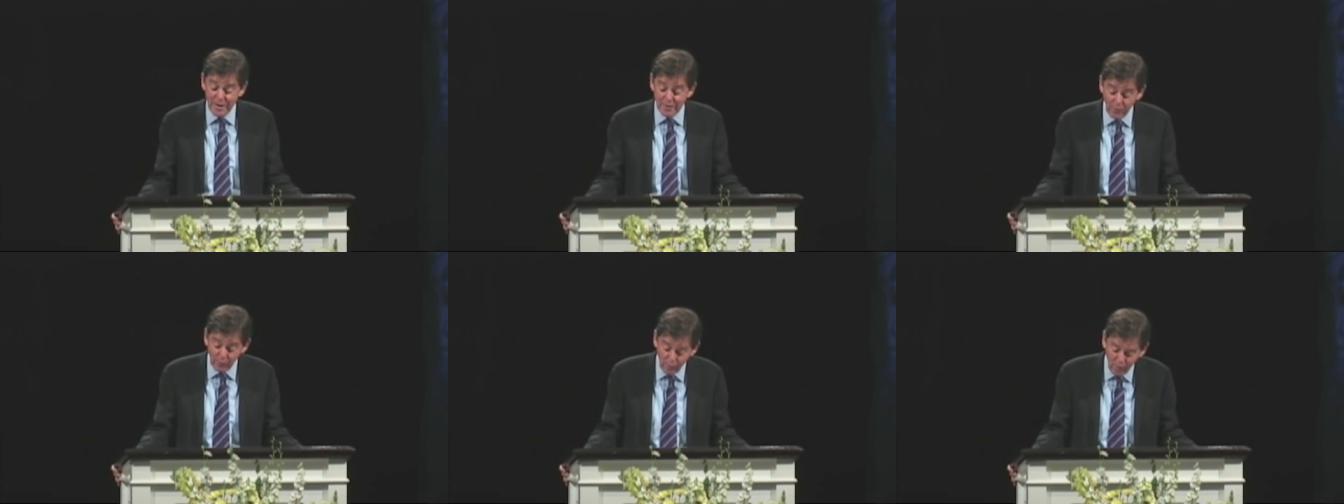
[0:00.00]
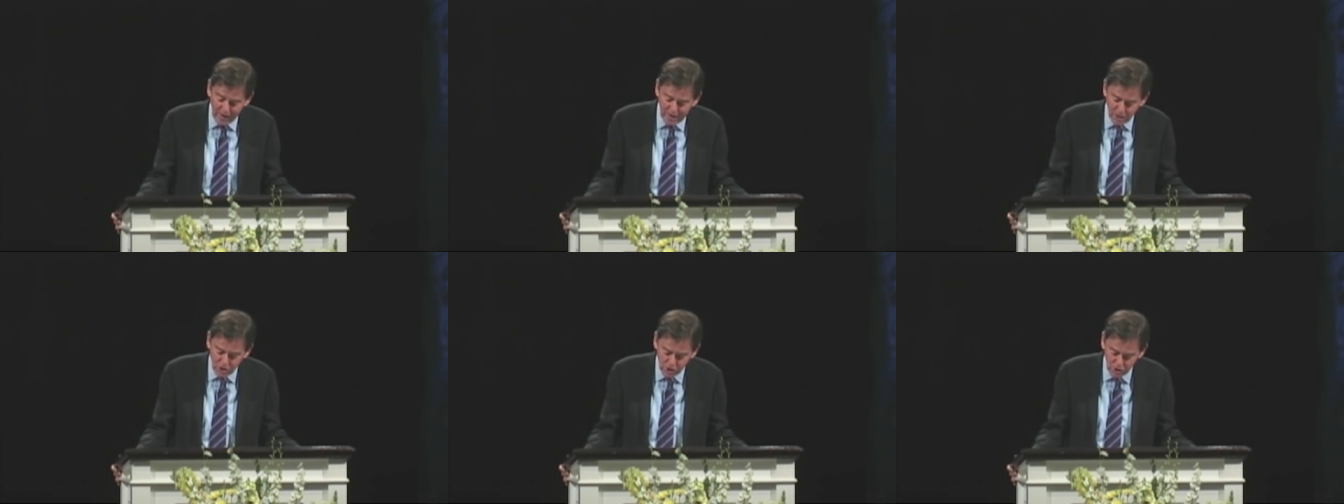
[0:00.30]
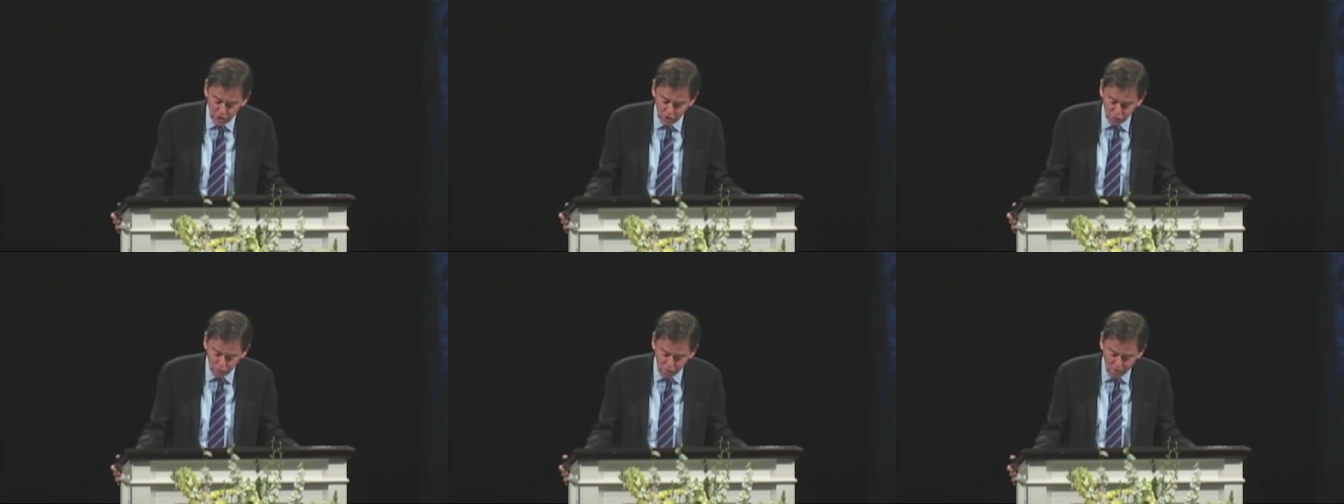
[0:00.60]
The
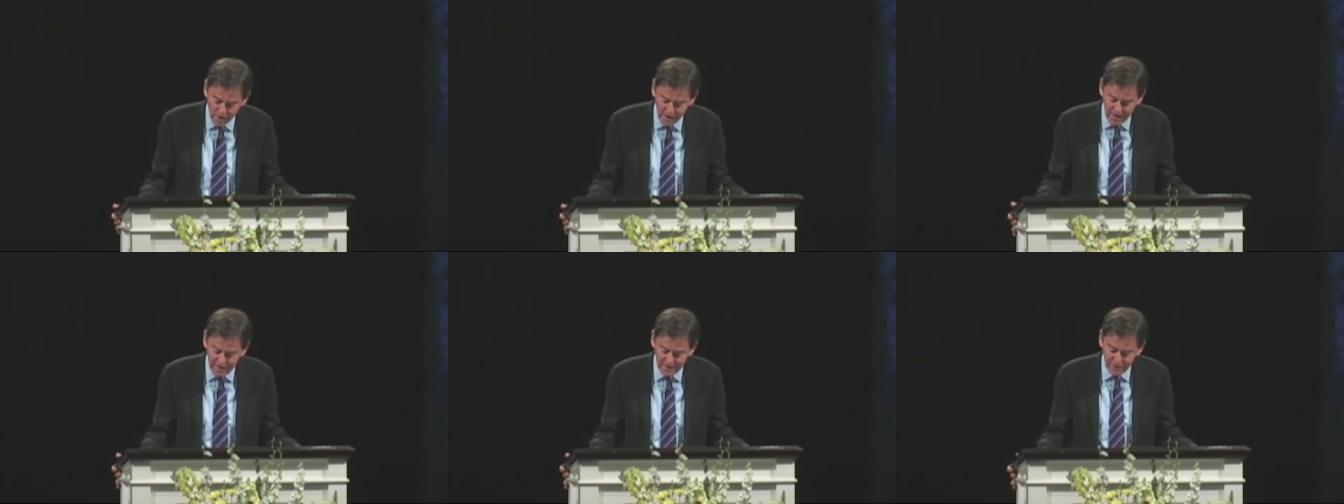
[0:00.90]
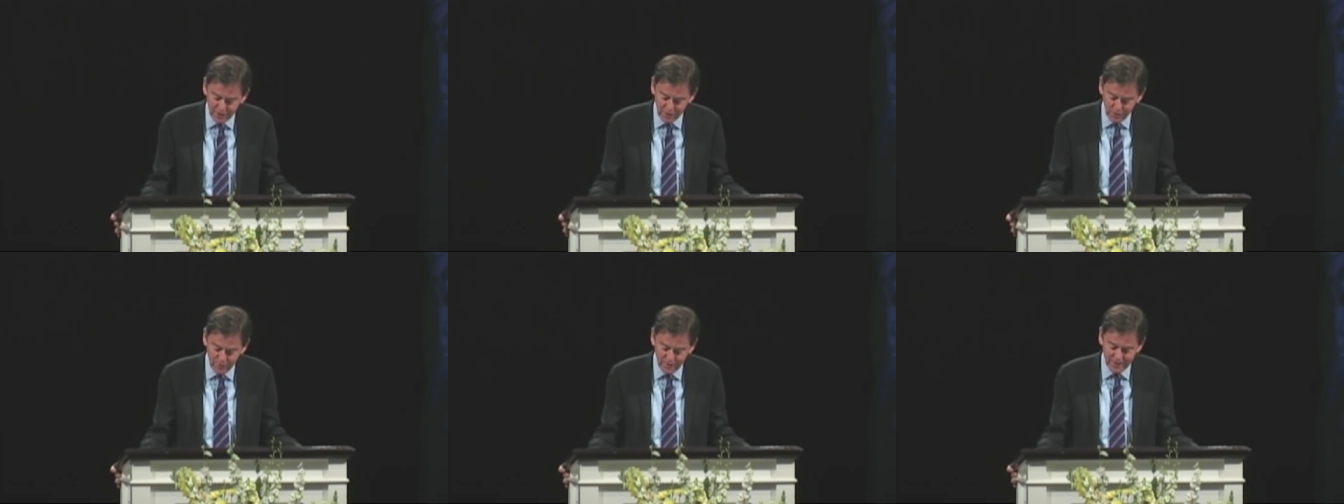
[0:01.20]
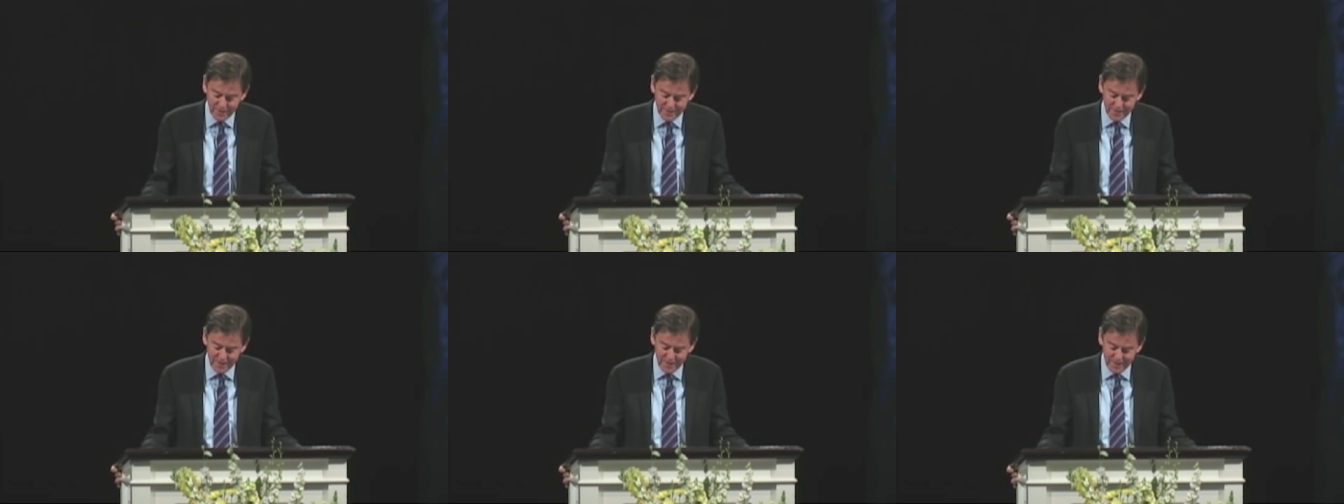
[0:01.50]
righteous run into
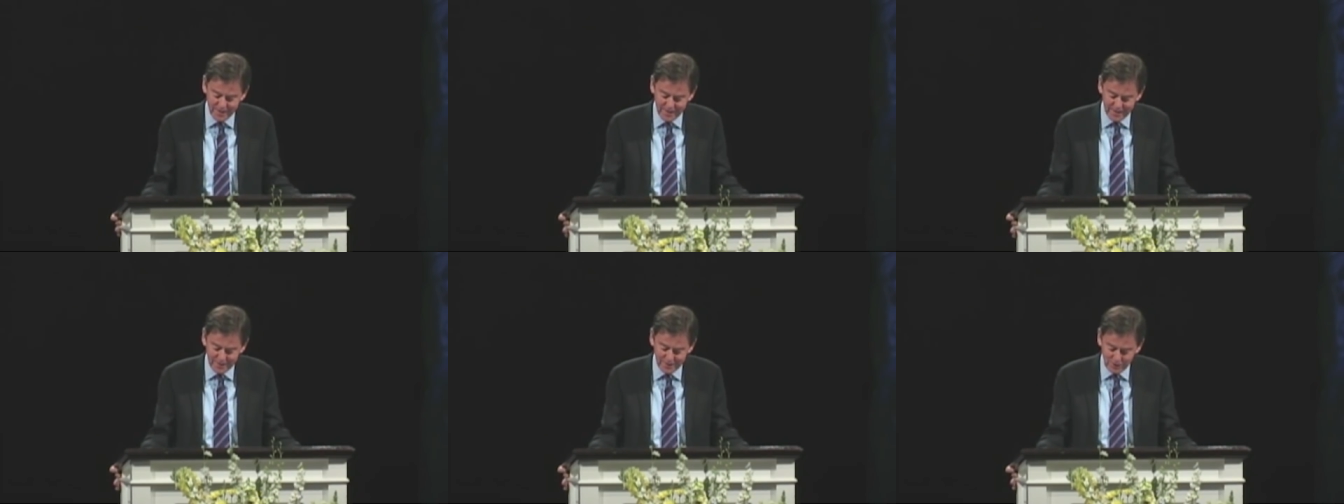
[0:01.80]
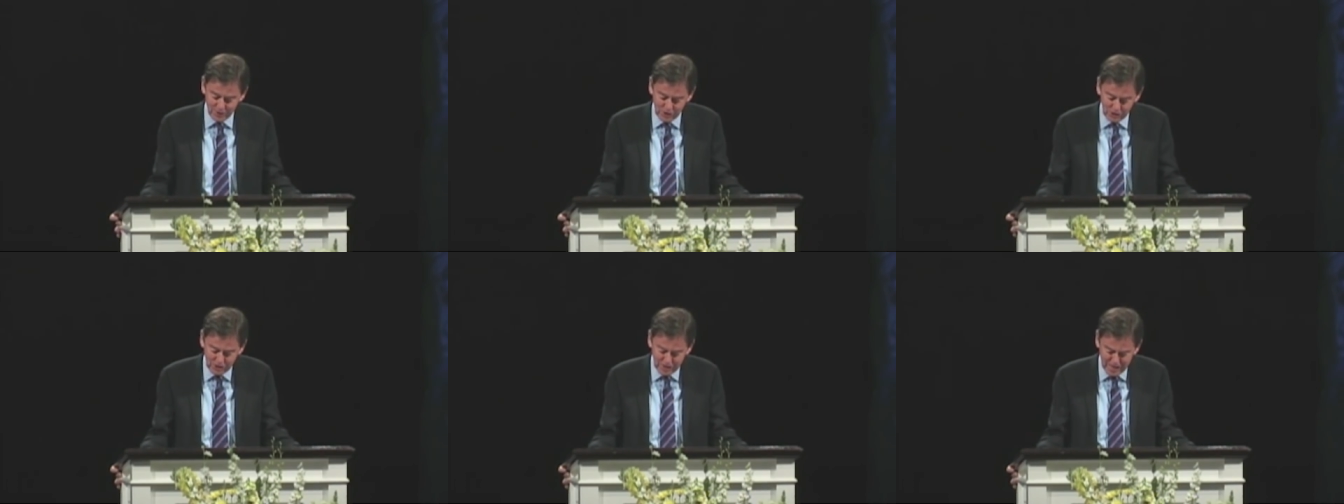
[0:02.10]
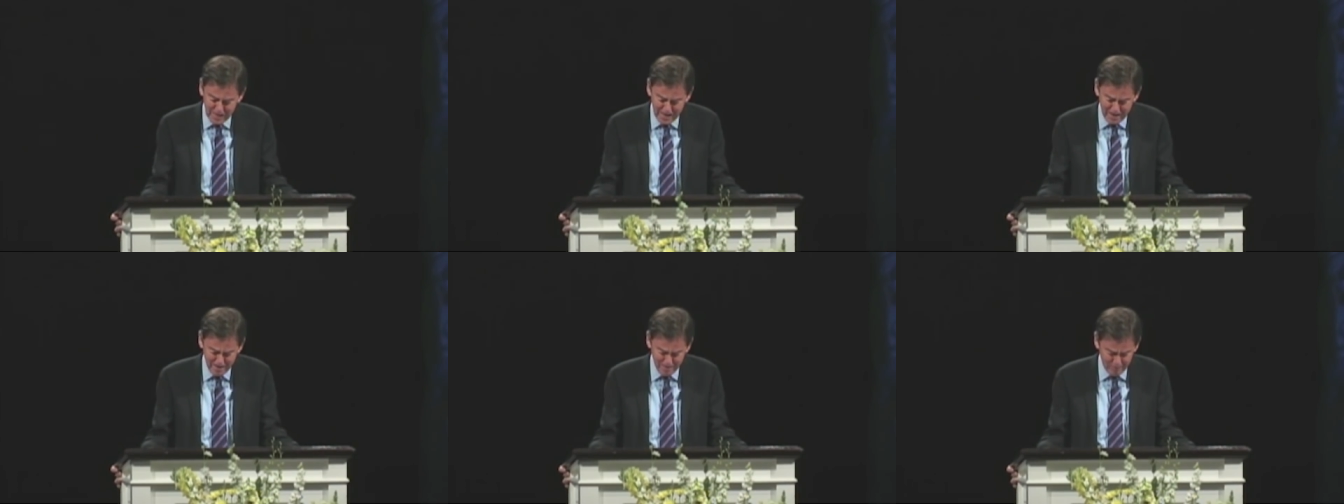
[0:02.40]
it and are
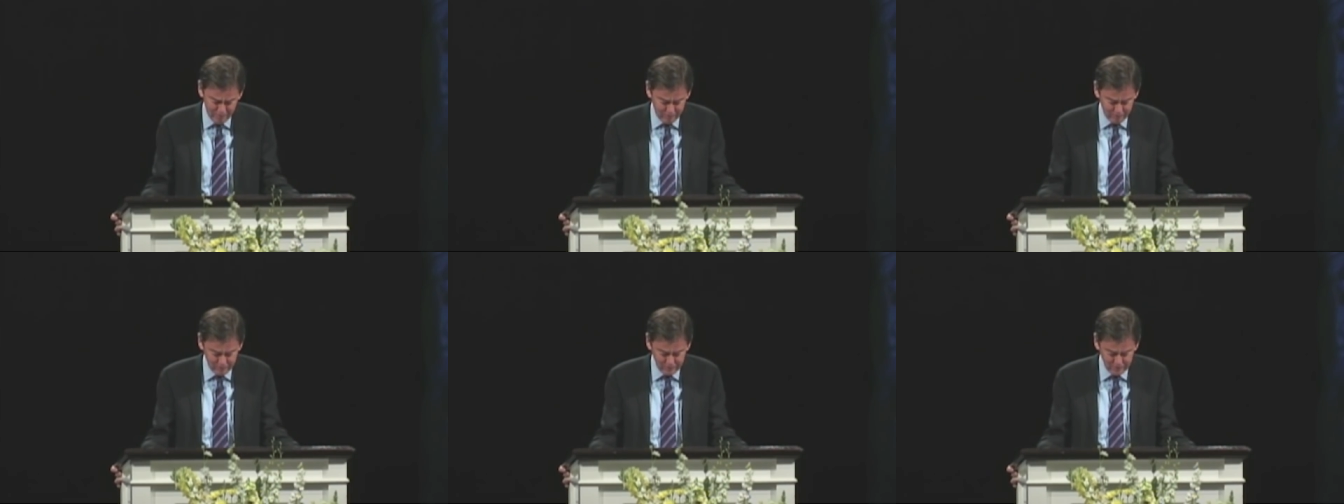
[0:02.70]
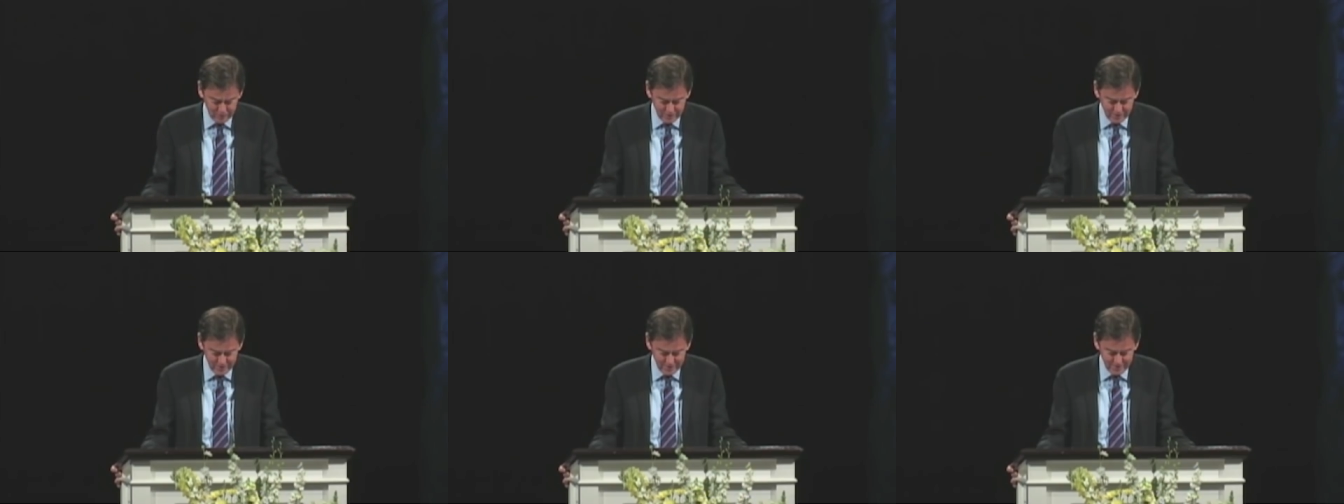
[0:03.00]
saved.